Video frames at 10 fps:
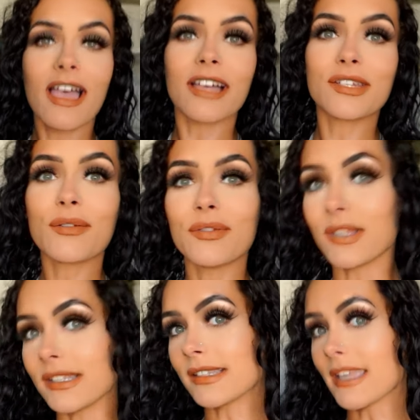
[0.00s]
I don't know if you
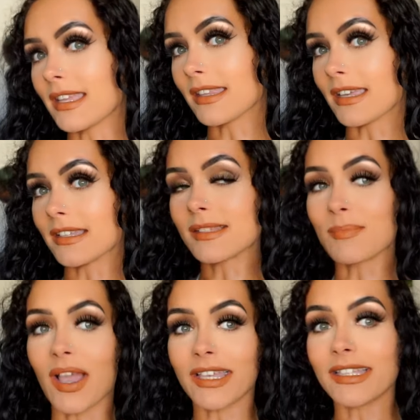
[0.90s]
can see in this
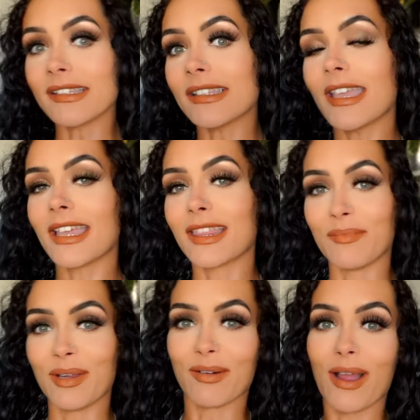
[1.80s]
but I can see it in the
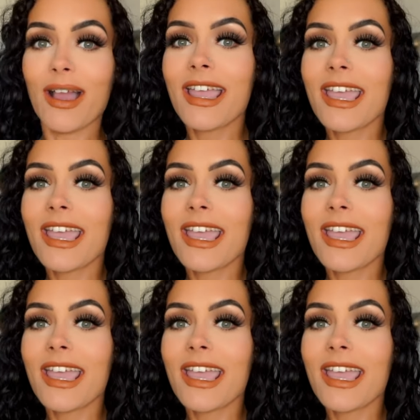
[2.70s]
mirror.